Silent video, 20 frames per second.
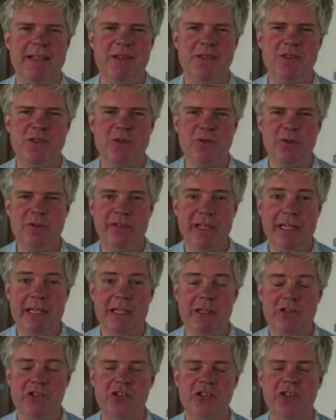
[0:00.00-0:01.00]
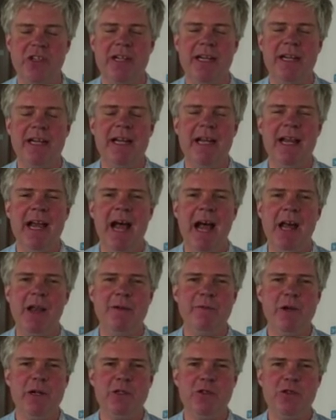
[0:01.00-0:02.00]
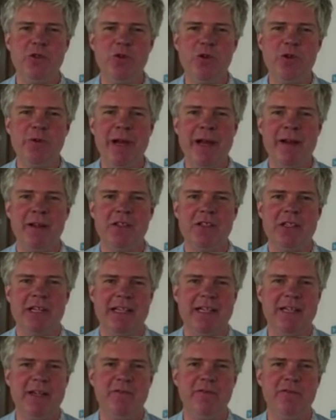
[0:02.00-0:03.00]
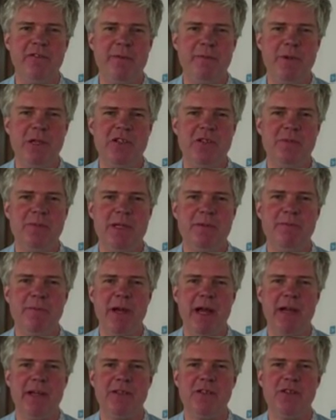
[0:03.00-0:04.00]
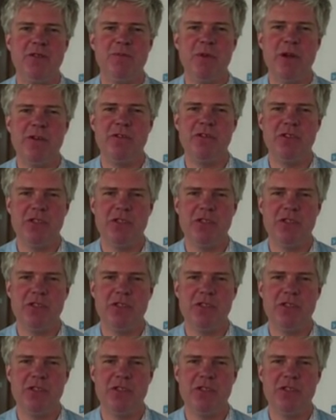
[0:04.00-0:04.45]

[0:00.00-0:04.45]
in the School of English, and I'm going to talk about how feminism impacts my